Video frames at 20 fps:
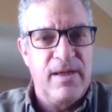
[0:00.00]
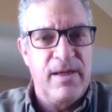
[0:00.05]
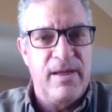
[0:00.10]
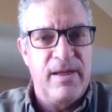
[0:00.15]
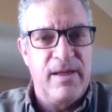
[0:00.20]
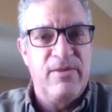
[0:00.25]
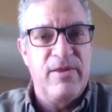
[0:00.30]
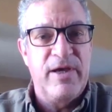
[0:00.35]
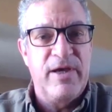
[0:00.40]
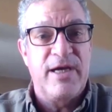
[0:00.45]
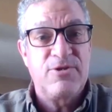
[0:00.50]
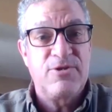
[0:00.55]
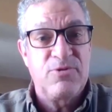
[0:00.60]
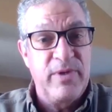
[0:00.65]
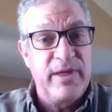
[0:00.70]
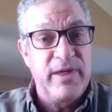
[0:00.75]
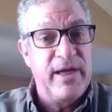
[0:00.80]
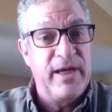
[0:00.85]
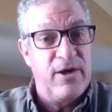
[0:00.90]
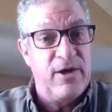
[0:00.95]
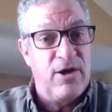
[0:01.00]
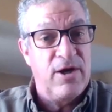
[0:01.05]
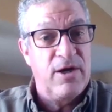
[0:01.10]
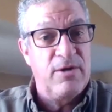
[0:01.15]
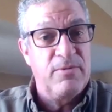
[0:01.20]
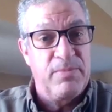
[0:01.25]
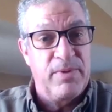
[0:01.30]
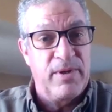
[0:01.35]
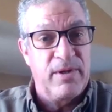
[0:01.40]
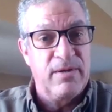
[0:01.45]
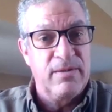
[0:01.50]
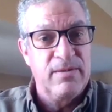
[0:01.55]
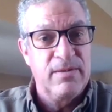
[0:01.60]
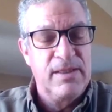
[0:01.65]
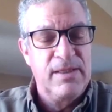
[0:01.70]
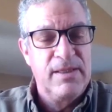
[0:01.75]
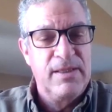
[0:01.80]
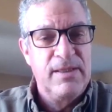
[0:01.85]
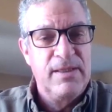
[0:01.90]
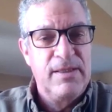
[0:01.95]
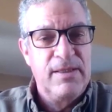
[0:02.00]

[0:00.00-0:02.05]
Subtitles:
And thus we get heartburn.